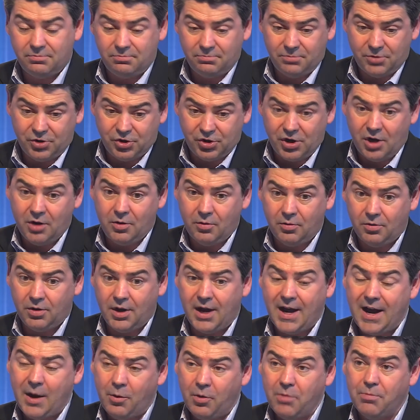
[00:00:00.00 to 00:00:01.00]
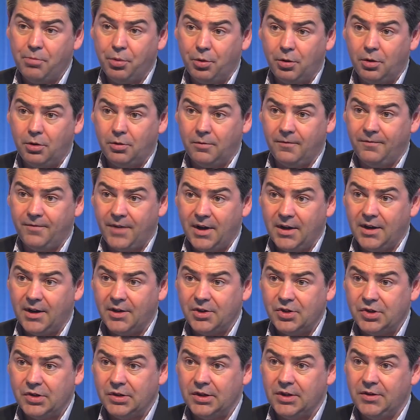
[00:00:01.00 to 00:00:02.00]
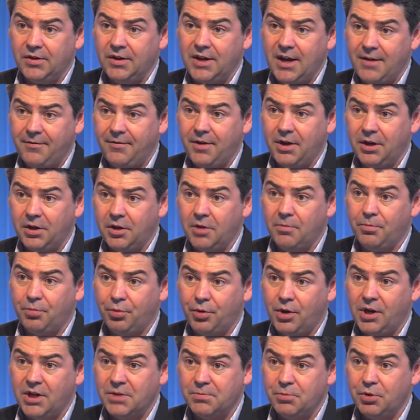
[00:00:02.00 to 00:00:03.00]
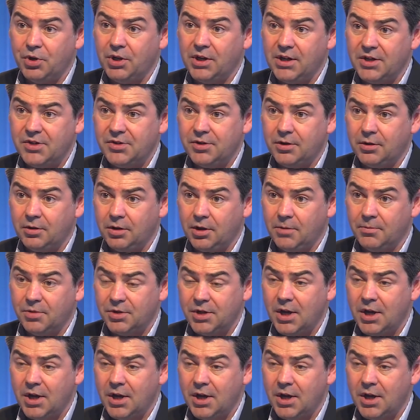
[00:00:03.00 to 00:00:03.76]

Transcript: shown how important financially the FA Cup prize money is to clubs.